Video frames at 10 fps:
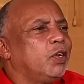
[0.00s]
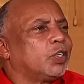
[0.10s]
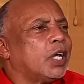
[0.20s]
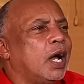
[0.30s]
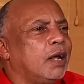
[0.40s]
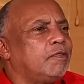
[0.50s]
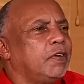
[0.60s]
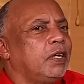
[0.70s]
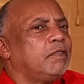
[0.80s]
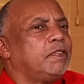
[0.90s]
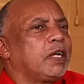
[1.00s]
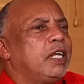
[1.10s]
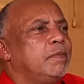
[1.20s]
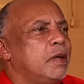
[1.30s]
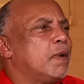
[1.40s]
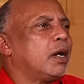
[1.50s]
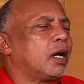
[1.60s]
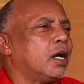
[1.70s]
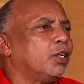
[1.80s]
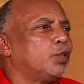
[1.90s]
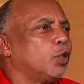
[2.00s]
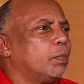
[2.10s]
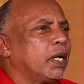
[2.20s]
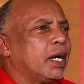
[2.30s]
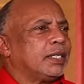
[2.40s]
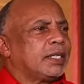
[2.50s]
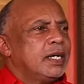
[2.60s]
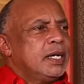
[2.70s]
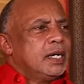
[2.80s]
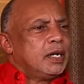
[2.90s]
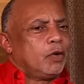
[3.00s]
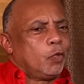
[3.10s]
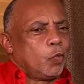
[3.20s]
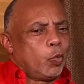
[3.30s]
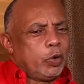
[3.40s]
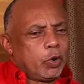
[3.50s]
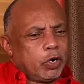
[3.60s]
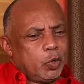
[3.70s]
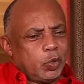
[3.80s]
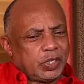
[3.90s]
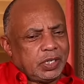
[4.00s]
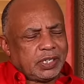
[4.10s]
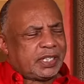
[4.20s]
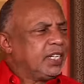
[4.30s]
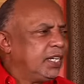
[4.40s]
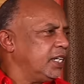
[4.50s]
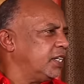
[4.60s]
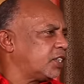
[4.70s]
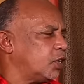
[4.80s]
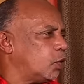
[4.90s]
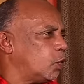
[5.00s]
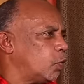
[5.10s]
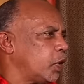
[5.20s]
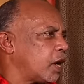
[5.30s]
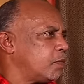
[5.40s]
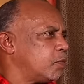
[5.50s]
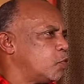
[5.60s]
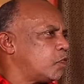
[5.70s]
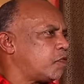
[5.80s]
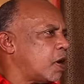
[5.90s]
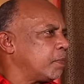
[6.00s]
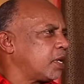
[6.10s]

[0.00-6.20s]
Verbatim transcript: it just hard to keep them under control because we were using CDs now. We had moved from